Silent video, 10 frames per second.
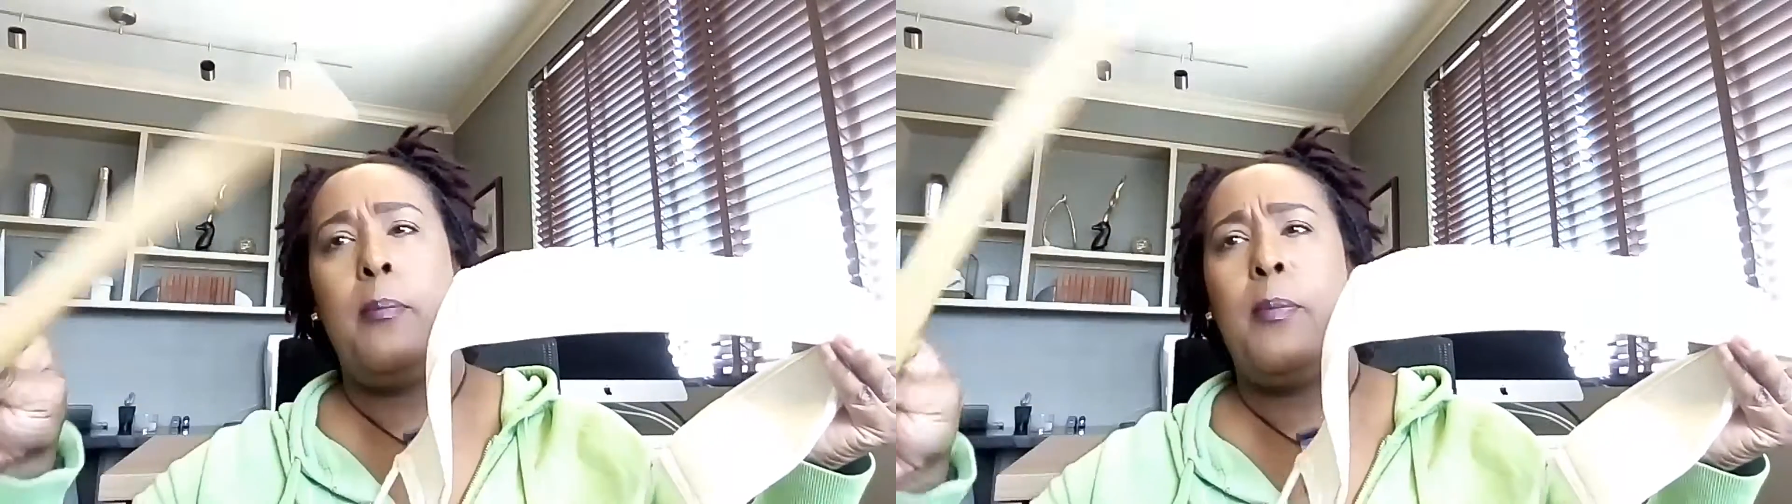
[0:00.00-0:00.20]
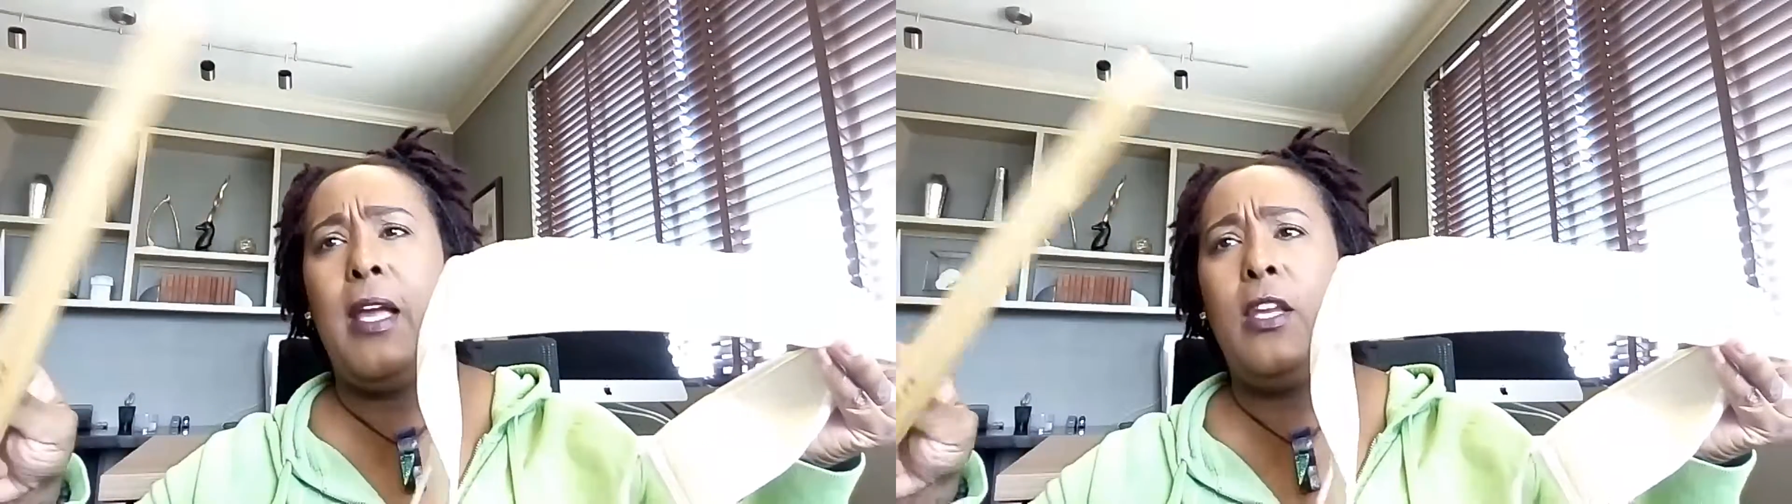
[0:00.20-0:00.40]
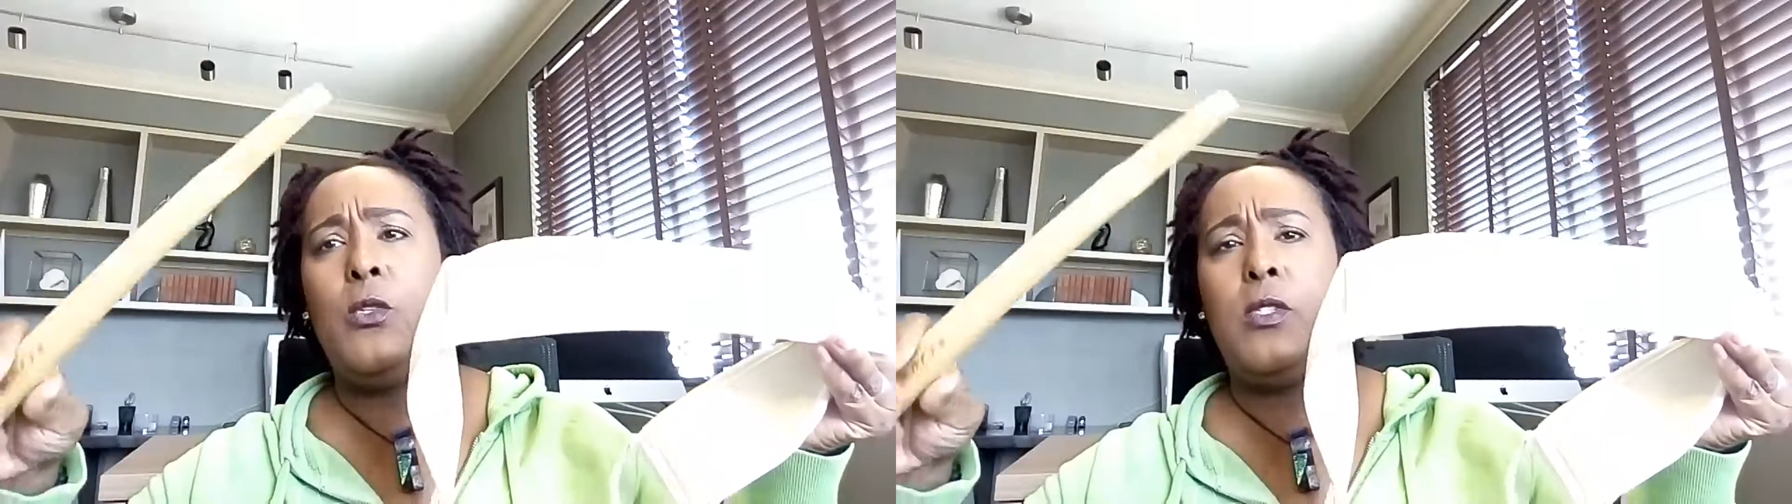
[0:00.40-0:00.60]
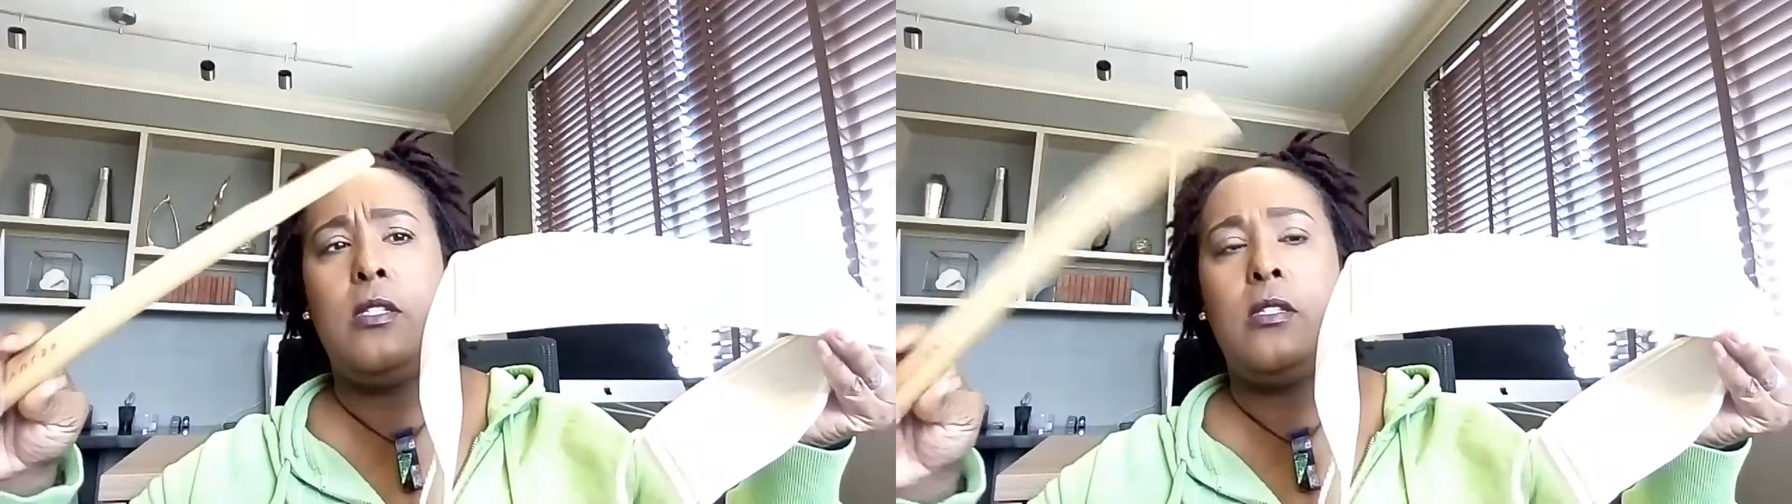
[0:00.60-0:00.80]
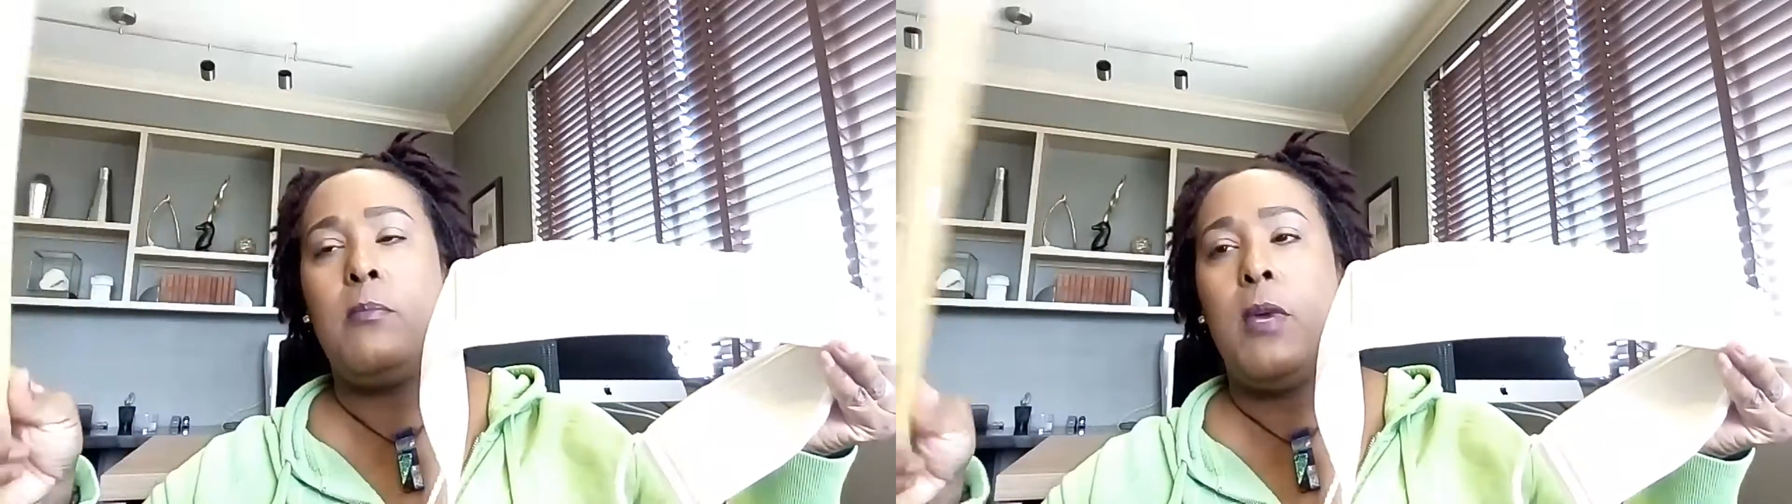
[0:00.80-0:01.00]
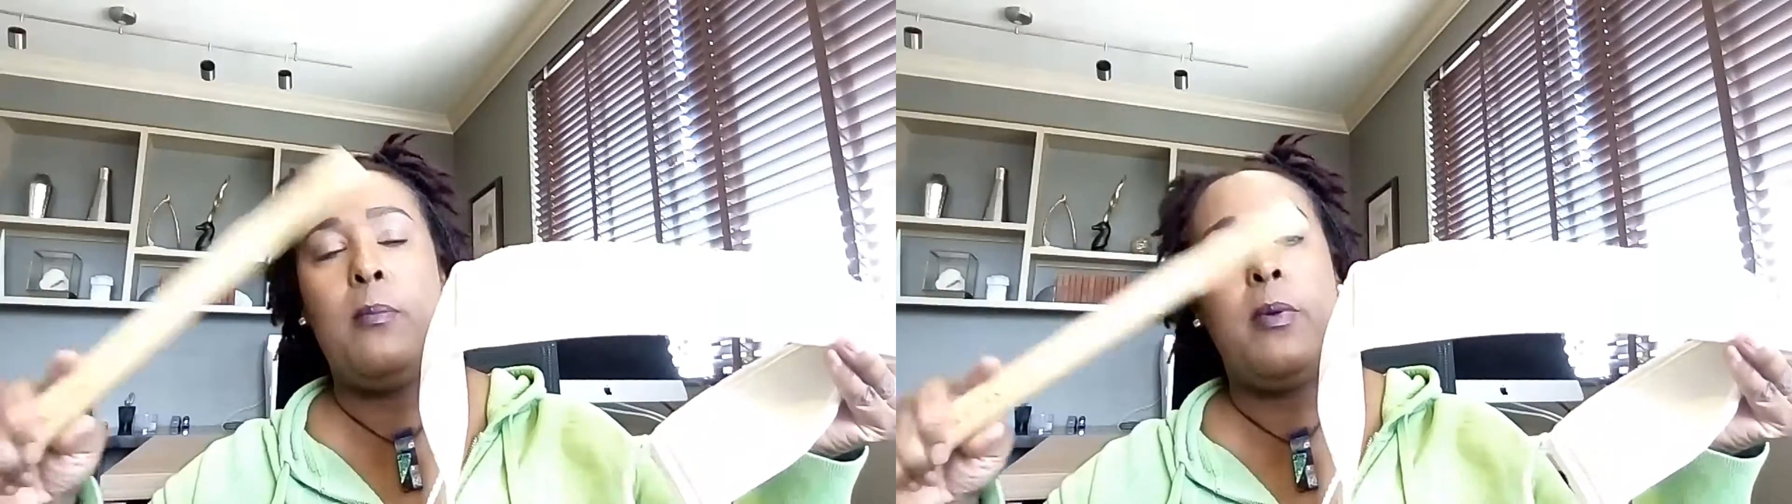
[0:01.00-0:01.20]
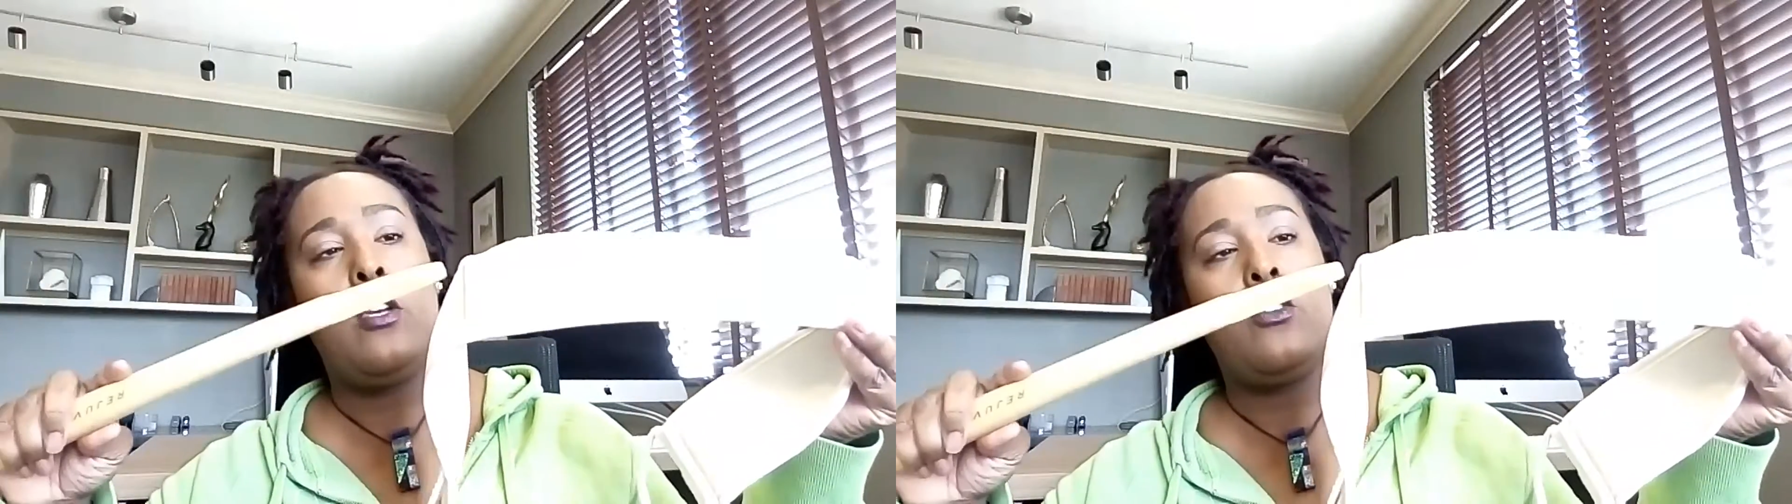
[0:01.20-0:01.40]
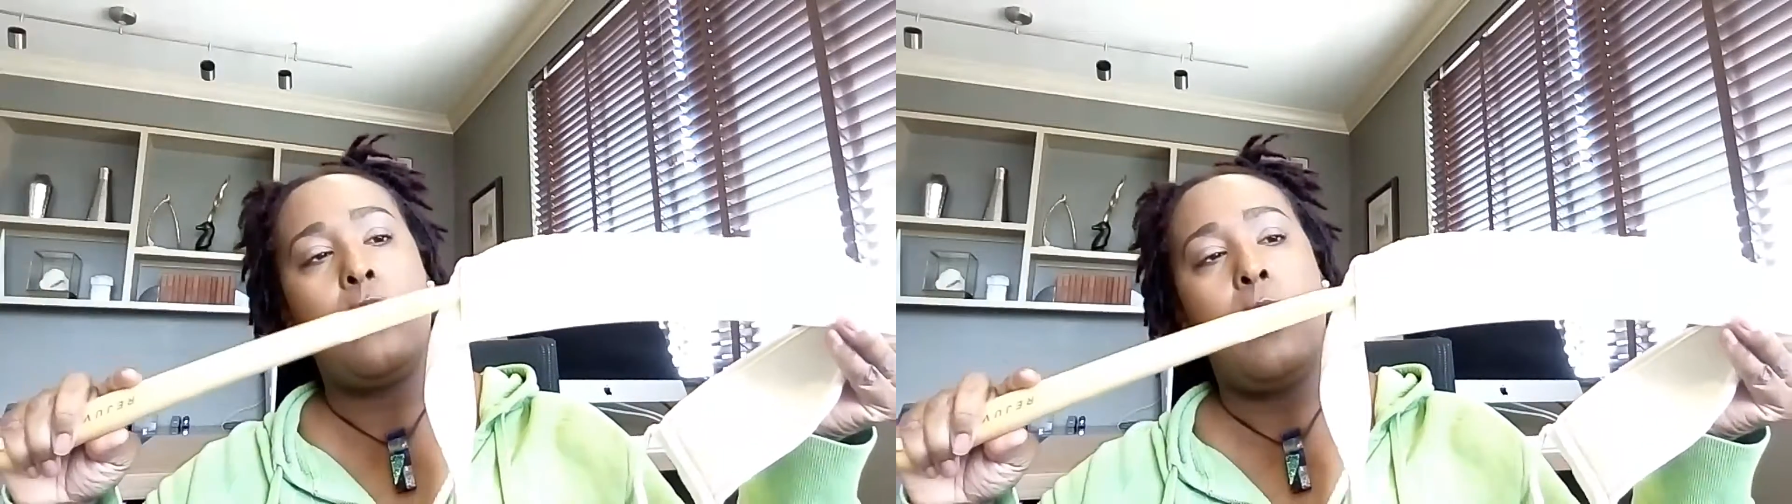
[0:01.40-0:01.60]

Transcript: I use this in my picture.